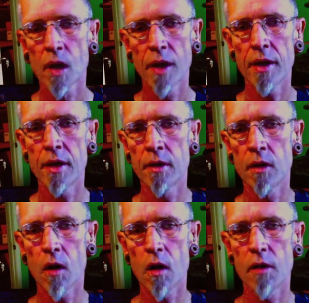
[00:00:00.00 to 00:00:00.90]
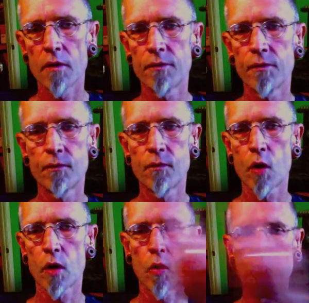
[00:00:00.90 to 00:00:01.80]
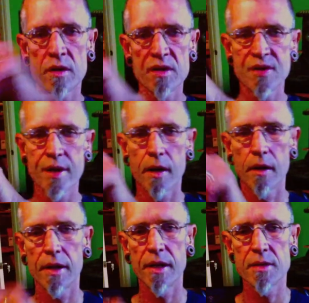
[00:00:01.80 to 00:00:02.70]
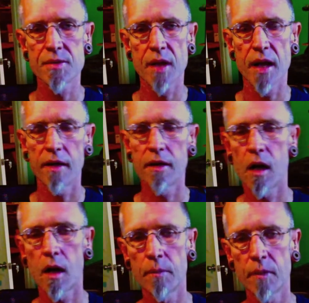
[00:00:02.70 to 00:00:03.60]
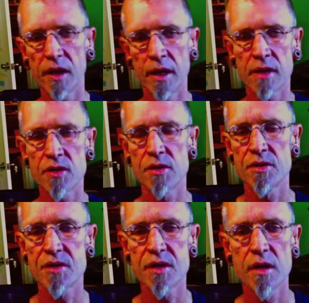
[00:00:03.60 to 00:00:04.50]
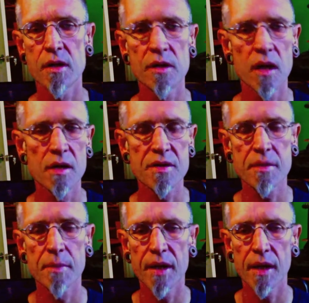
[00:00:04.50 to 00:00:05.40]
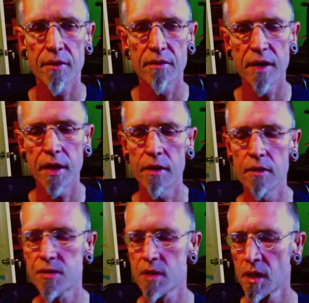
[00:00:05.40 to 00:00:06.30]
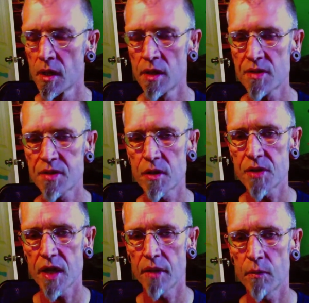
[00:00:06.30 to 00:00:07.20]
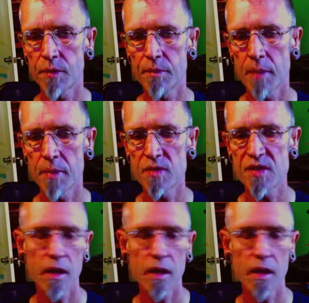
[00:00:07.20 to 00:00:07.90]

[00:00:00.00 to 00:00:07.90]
in all 4 corners there is like connections to some of the other videos associated with my music.